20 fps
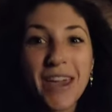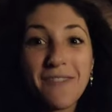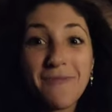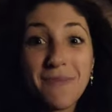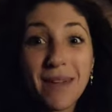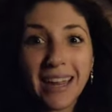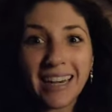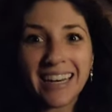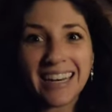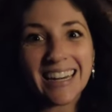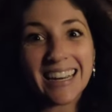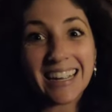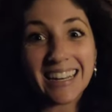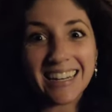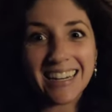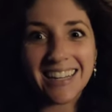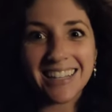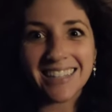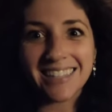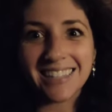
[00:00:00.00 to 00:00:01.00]
have made it
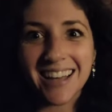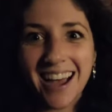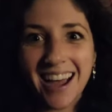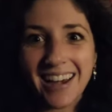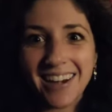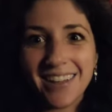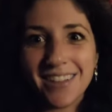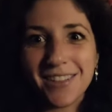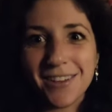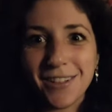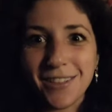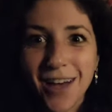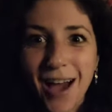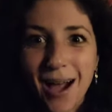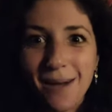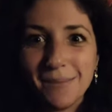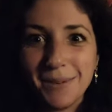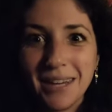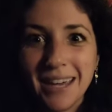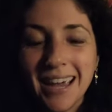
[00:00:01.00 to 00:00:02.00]
inside the
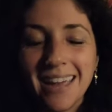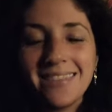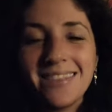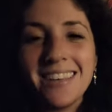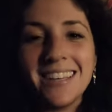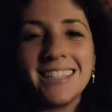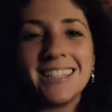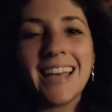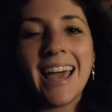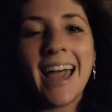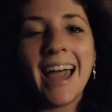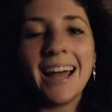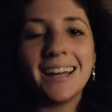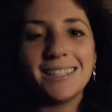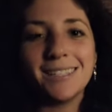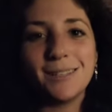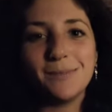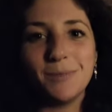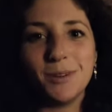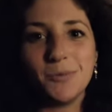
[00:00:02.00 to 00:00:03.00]
lobby and this
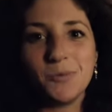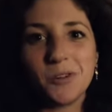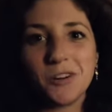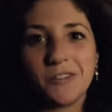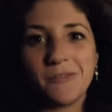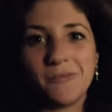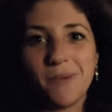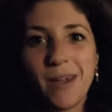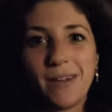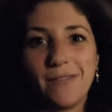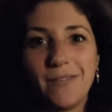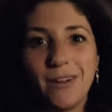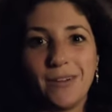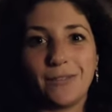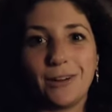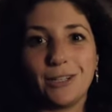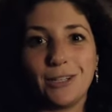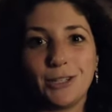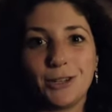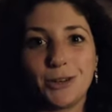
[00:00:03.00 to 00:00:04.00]
has to be one of my
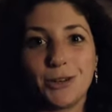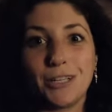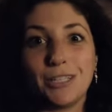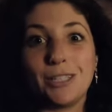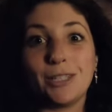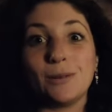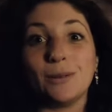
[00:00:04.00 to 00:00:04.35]
favorite trees.